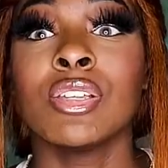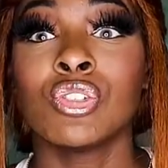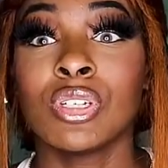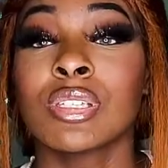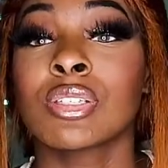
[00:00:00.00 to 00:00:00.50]

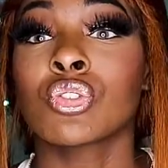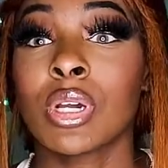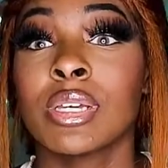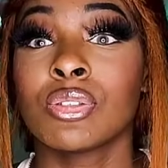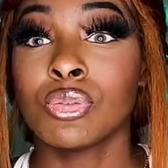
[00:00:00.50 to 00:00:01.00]
and just
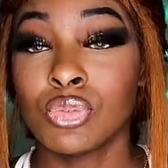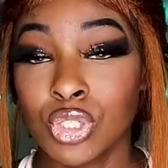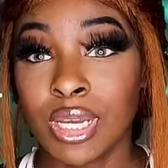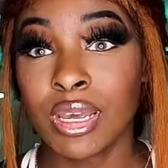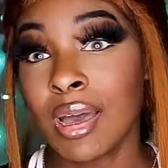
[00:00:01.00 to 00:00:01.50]
trying to
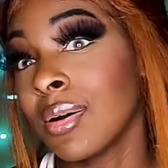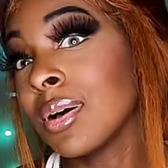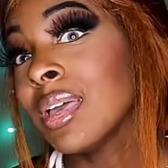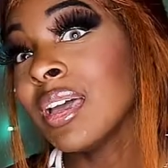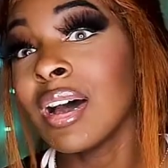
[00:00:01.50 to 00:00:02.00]
check
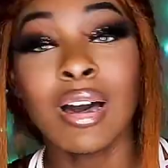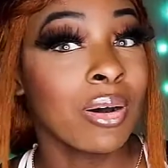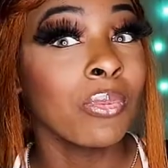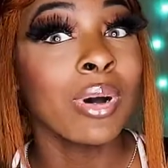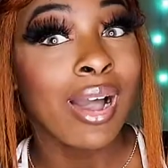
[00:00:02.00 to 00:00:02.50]
out
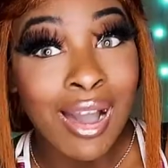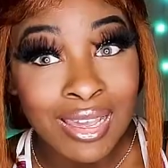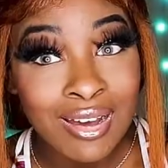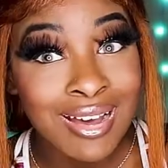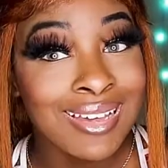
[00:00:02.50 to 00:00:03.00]
uh, what
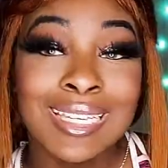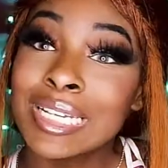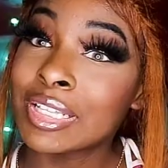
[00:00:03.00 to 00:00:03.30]
I got.